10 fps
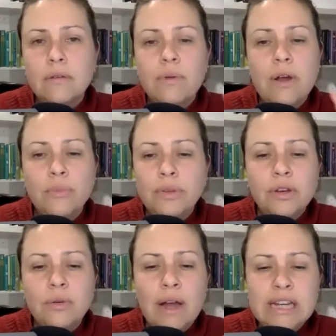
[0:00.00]
red or
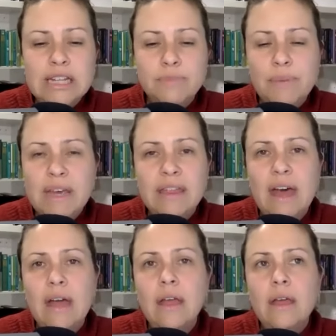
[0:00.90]
blue, I need to pick
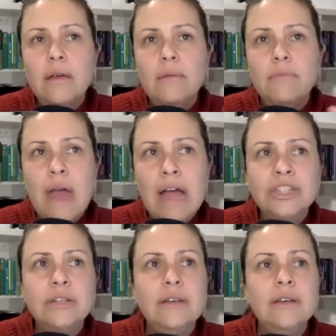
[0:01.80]
that,
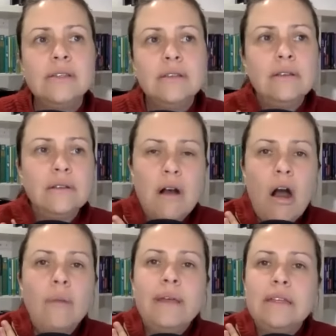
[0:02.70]
actually is
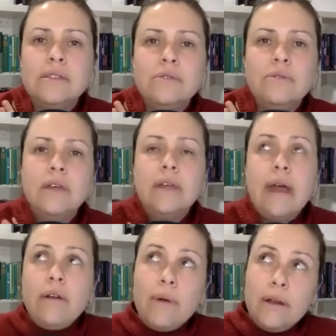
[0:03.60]
calming and soothing. And
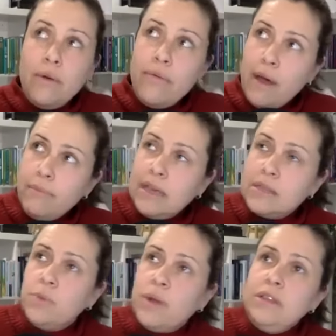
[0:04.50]
how do I know that?
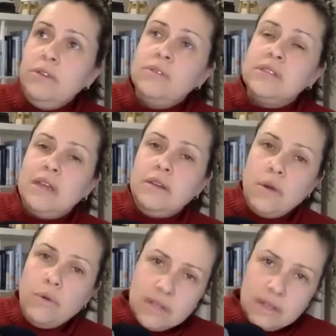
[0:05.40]
Because when you say
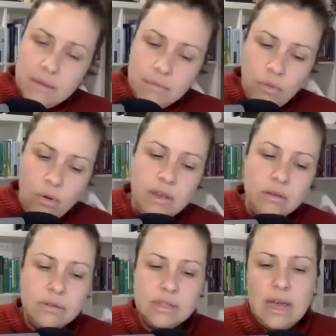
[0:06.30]
no to them, or
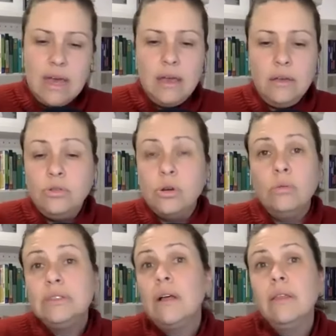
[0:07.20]
you
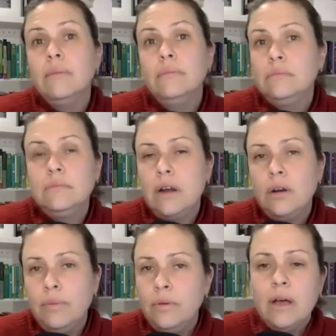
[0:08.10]
don't tell them red
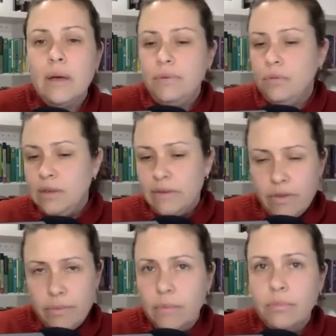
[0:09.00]
or blue cup, you give
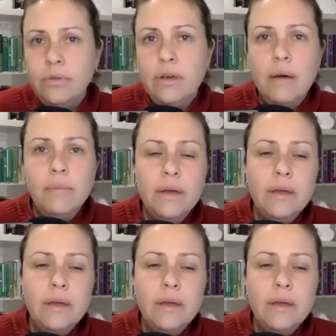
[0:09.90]
them the blue cup,